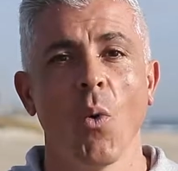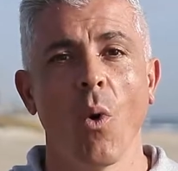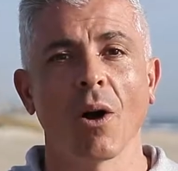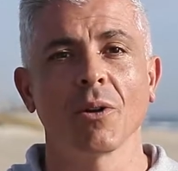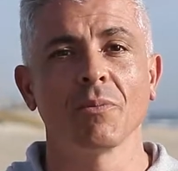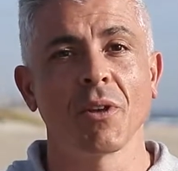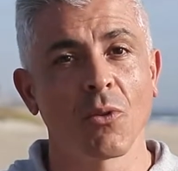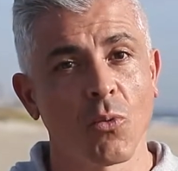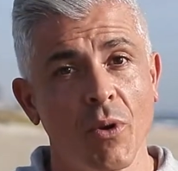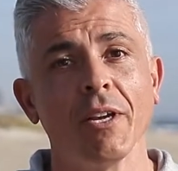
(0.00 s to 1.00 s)
Welcome to
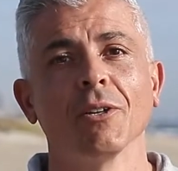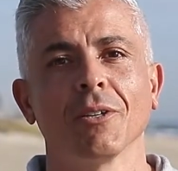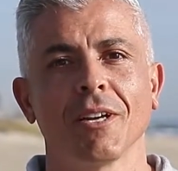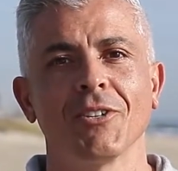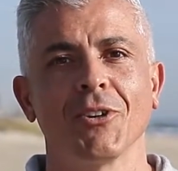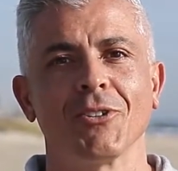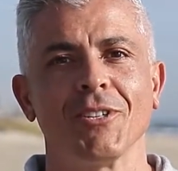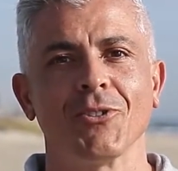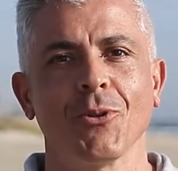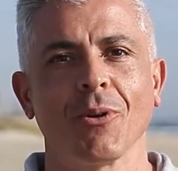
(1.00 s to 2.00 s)
the real
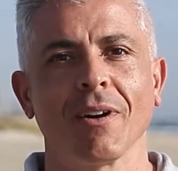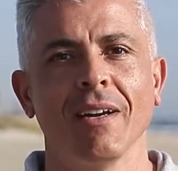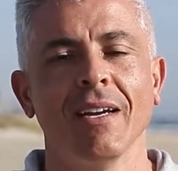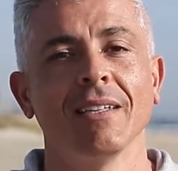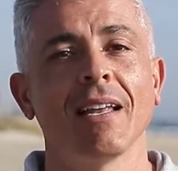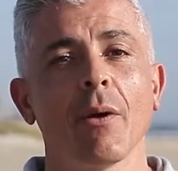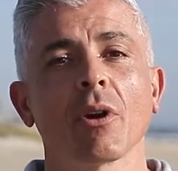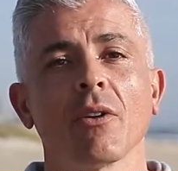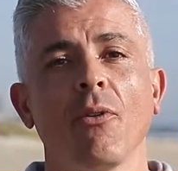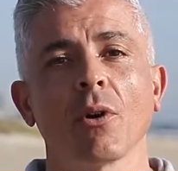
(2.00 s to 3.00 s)
Jersey Shore. Today we're
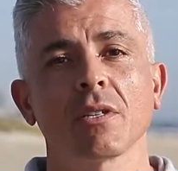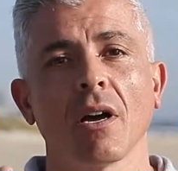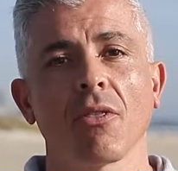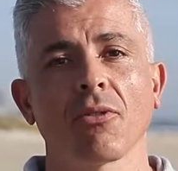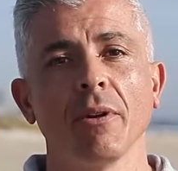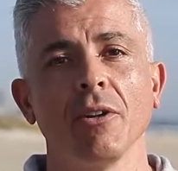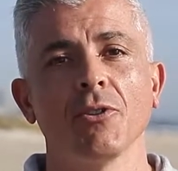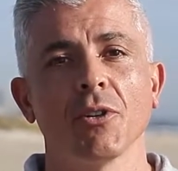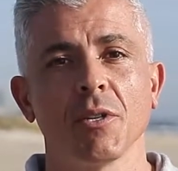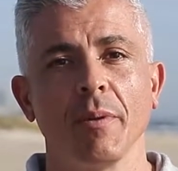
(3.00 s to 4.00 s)
going to focus on 3 New
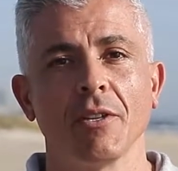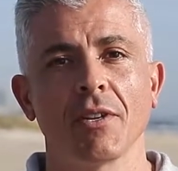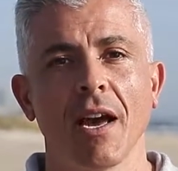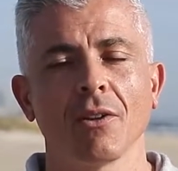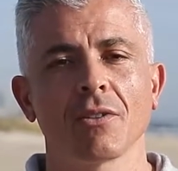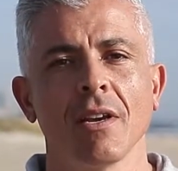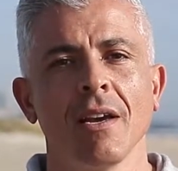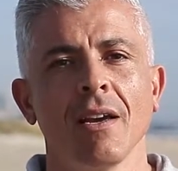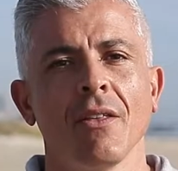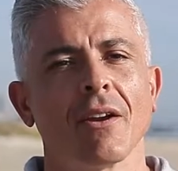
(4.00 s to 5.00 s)
Jersey beach towns
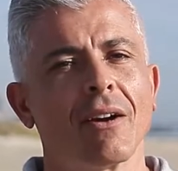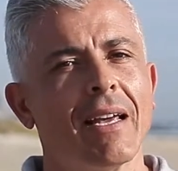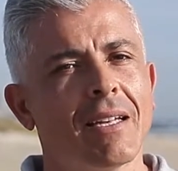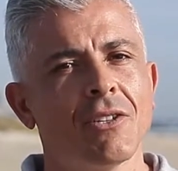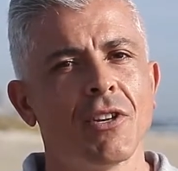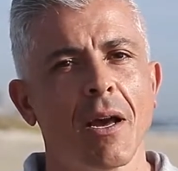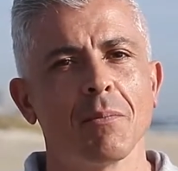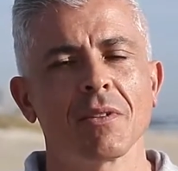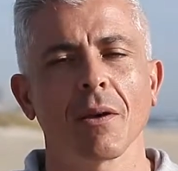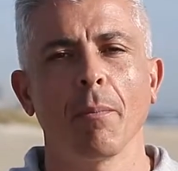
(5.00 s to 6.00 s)
that are hidden
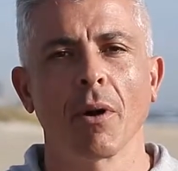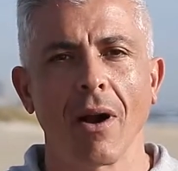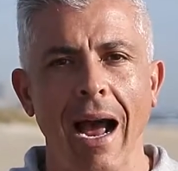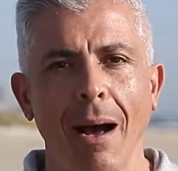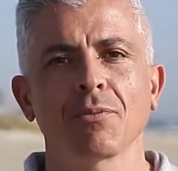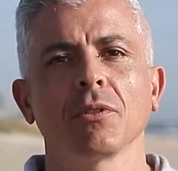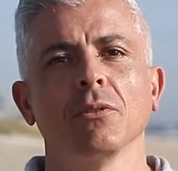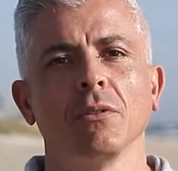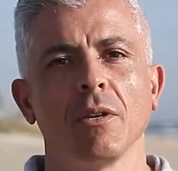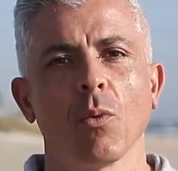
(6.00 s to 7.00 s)
gems but are
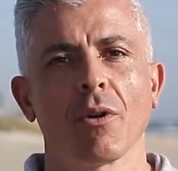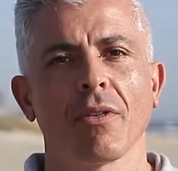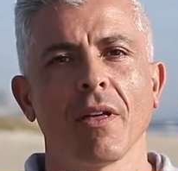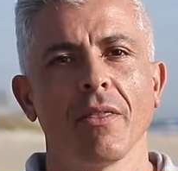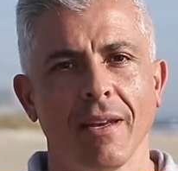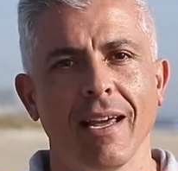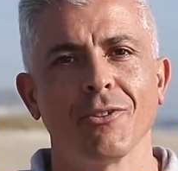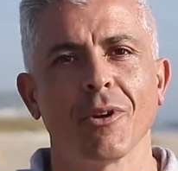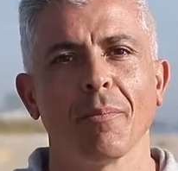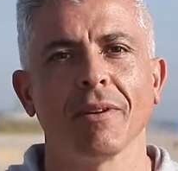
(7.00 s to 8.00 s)
absolutely worth the day
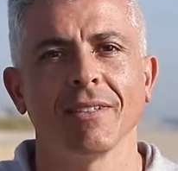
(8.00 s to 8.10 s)
trip.